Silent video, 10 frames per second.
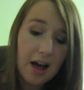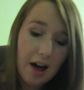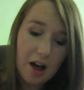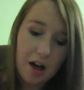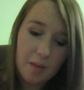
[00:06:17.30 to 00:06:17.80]

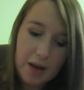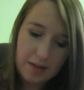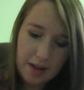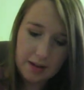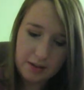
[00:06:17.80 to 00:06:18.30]
And
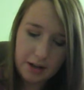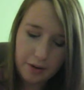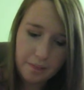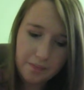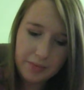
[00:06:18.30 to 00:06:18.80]
then, you know,
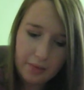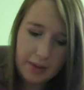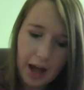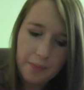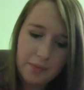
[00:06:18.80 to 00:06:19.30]

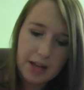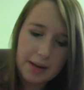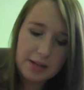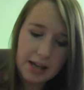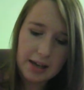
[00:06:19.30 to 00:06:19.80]
yeah. Then I'm
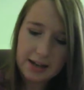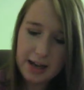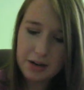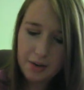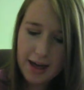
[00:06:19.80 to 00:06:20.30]
taking an
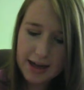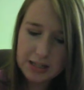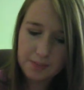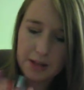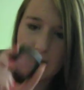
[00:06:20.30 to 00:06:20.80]

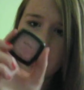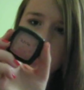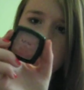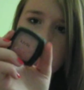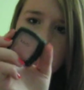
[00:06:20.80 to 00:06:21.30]
NYX
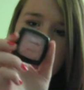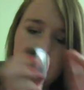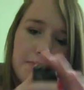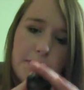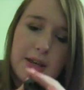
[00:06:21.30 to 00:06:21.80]
blush
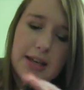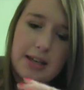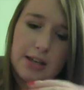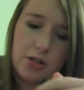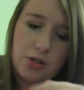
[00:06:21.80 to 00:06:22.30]
in
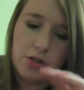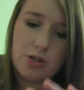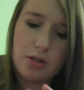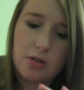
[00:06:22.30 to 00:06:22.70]
Peach,